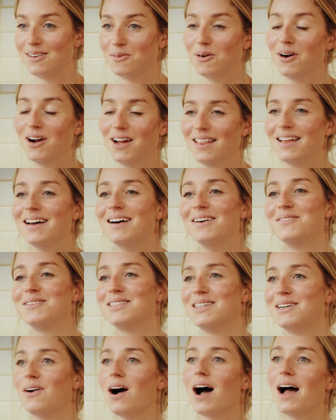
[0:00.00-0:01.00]
Where I live.
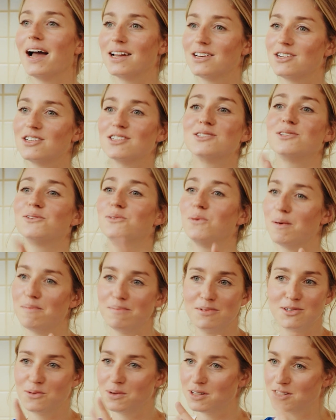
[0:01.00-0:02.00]
So I could just
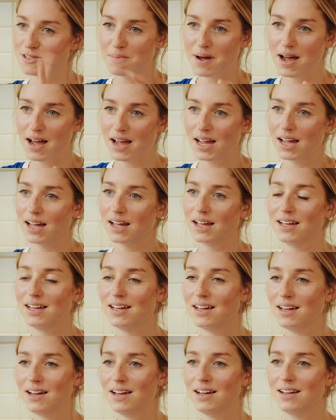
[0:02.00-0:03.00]
switch my
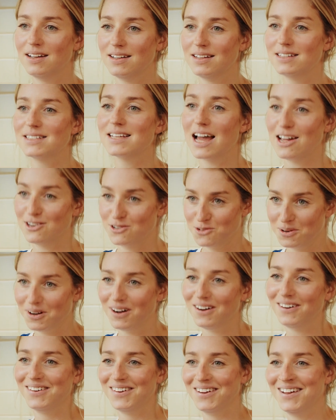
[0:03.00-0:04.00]

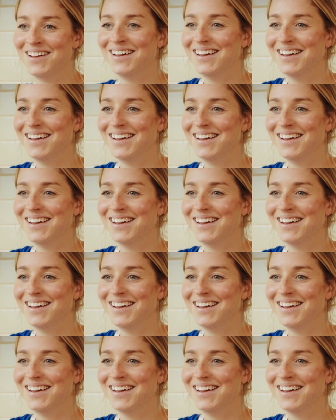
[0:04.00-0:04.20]
schedule.